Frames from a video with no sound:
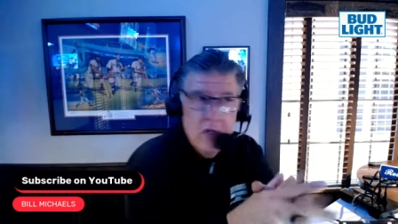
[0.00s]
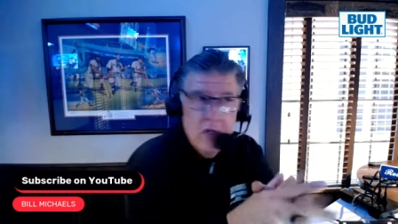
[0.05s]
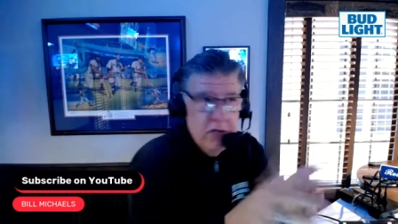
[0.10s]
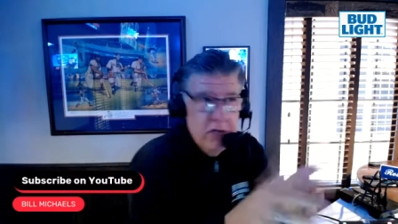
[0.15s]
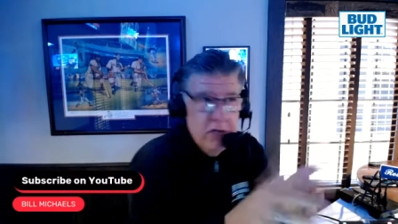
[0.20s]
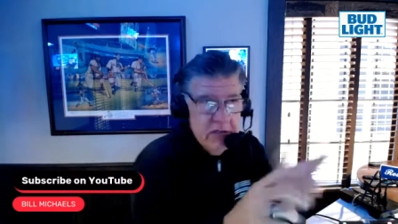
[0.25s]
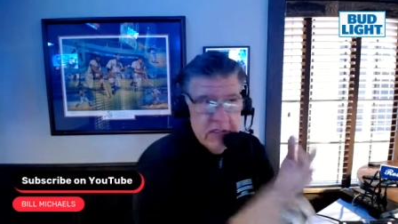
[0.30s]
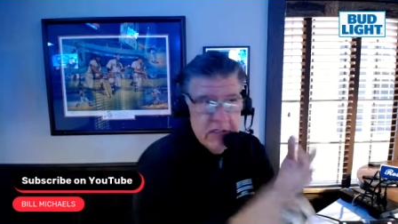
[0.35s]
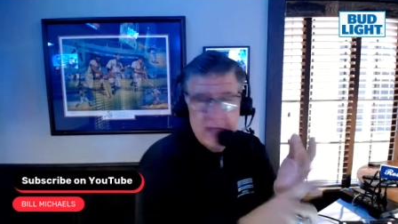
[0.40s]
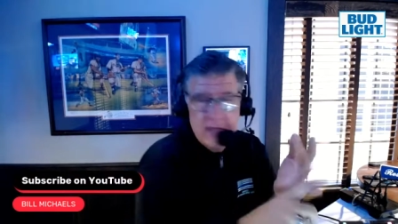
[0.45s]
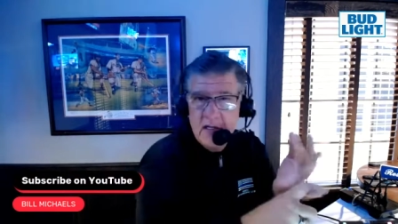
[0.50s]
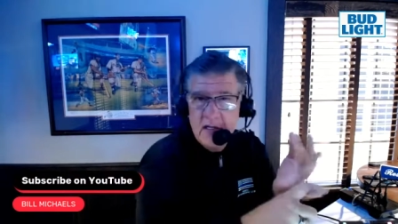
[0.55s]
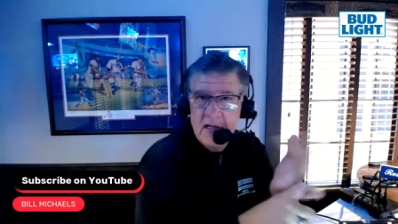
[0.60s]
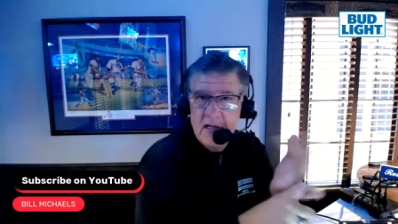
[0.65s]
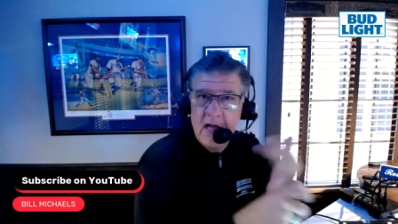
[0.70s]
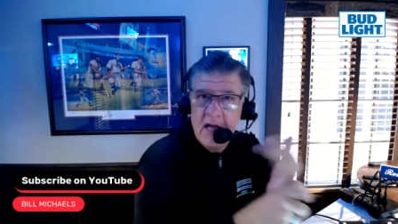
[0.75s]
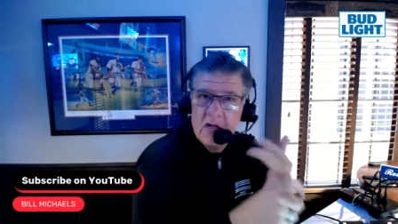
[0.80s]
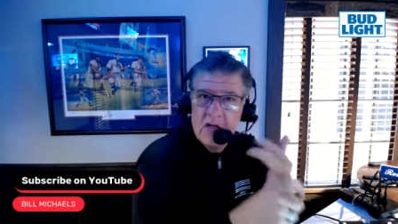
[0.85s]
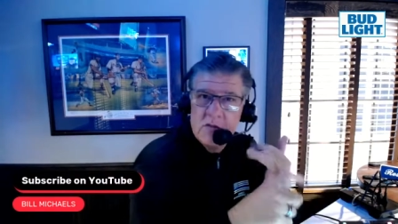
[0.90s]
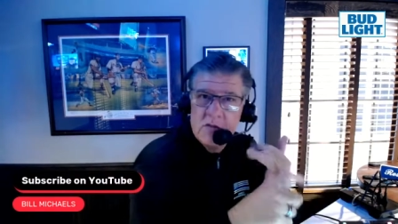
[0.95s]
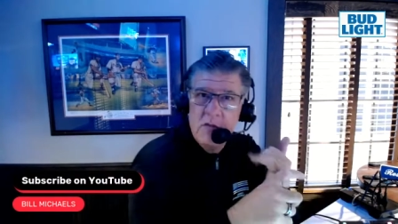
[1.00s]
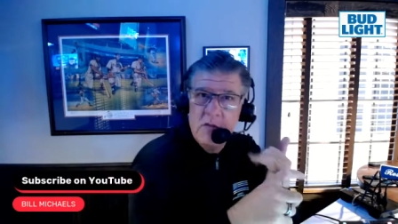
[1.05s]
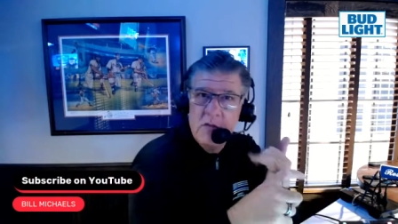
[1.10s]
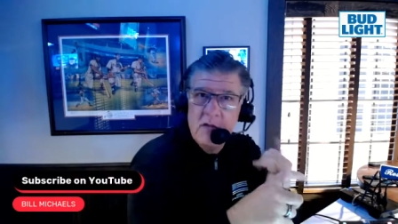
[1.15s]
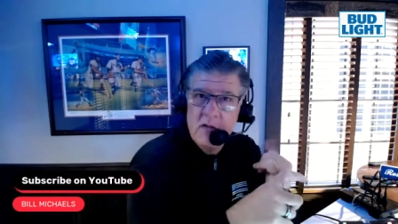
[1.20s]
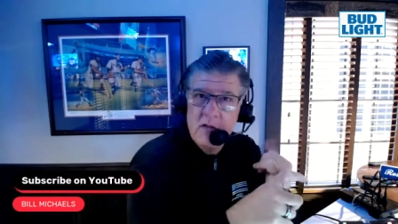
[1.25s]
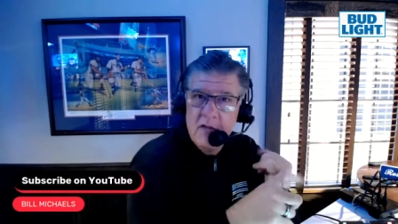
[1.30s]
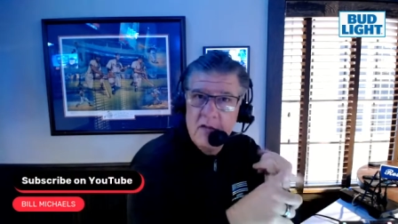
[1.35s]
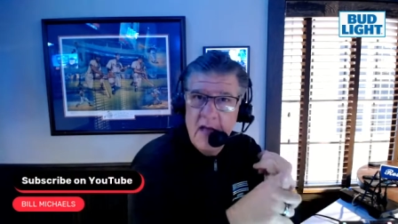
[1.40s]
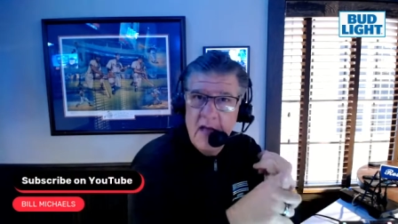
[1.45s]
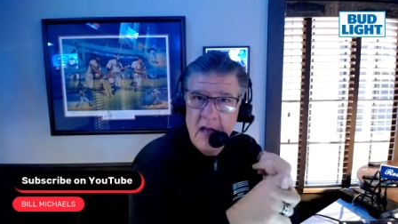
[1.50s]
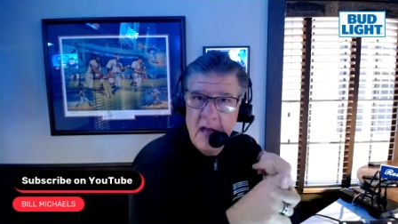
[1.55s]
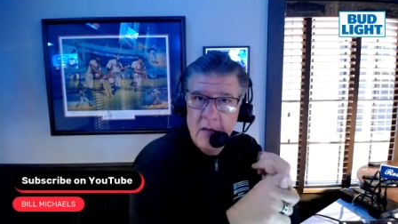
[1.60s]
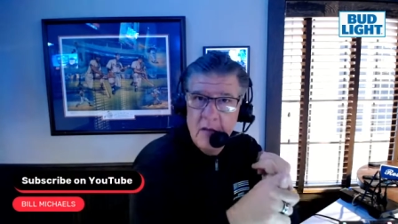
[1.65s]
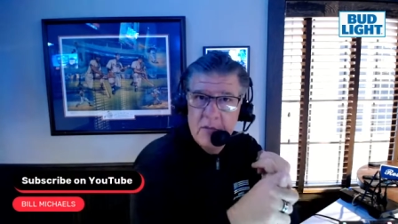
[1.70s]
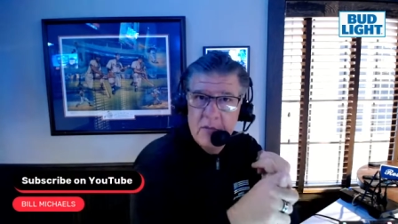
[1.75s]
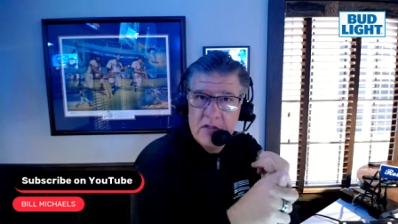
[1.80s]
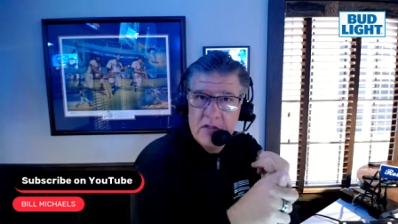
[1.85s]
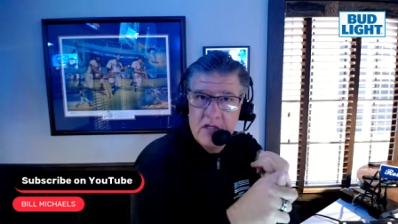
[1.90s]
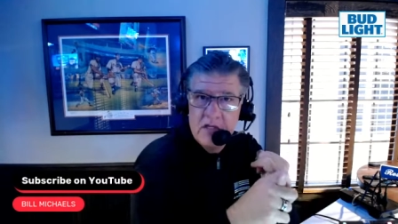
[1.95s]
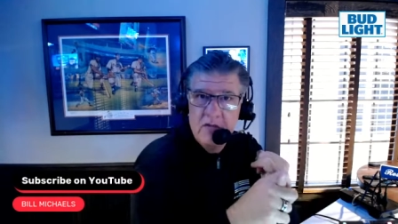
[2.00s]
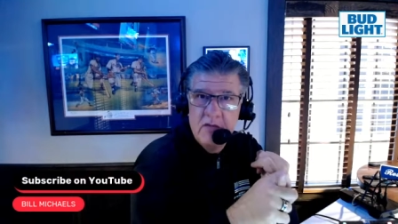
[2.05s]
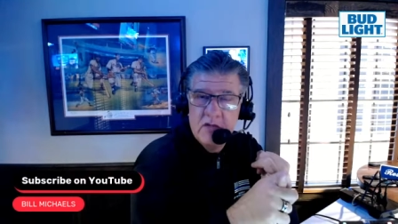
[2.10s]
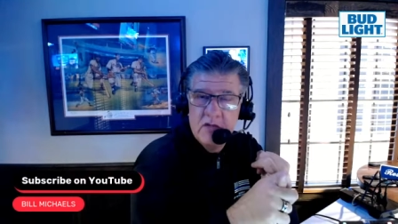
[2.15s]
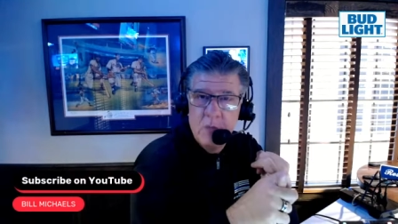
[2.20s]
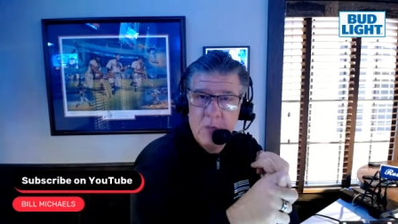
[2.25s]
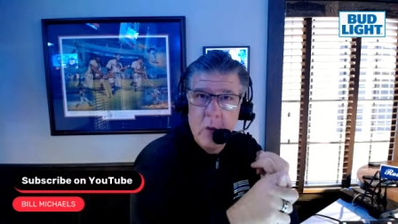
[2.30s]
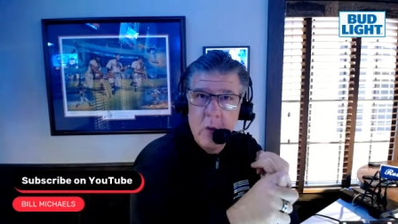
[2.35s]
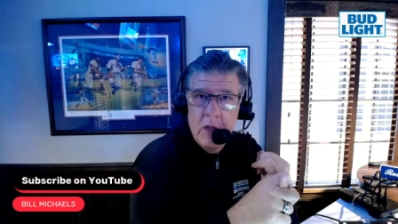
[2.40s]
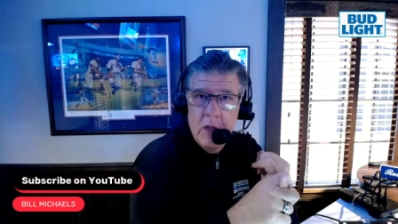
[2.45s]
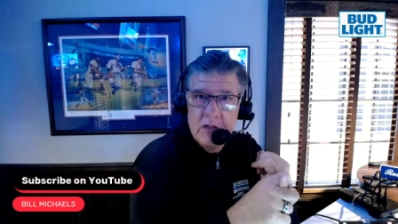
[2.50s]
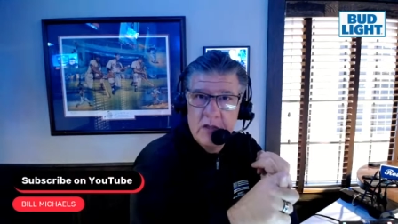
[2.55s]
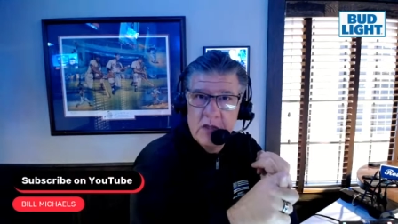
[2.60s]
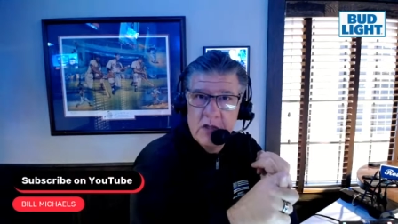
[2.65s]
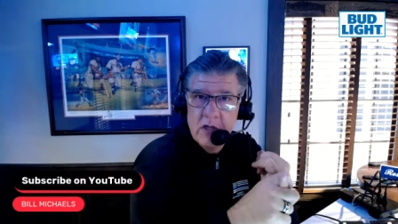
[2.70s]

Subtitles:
You just get the announcement that up in Stevens Point,